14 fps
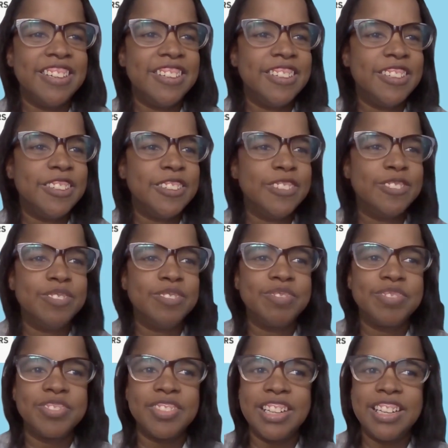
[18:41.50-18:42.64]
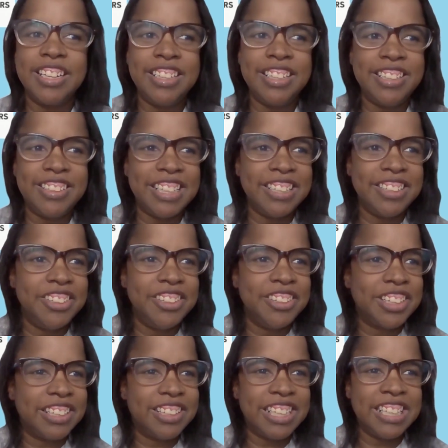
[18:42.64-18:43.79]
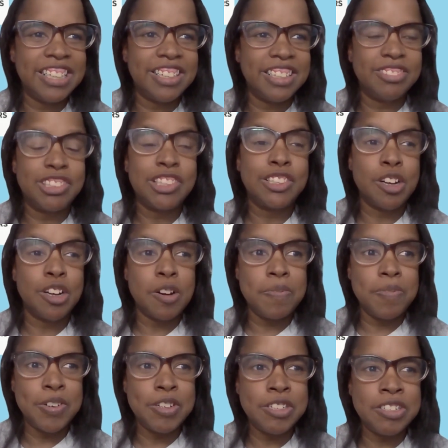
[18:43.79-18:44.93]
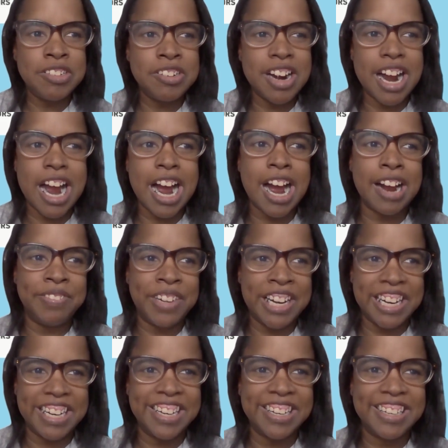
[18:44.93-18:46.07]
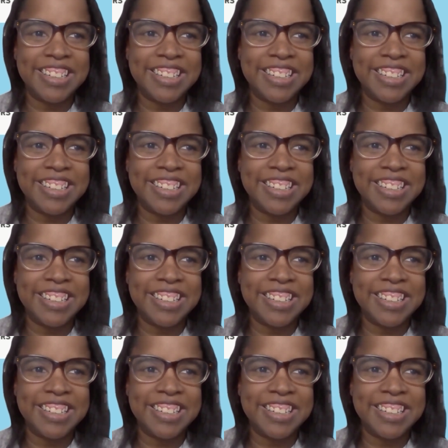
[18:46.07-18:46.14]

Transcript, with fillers: um, Anything you can think of, soul food, I make.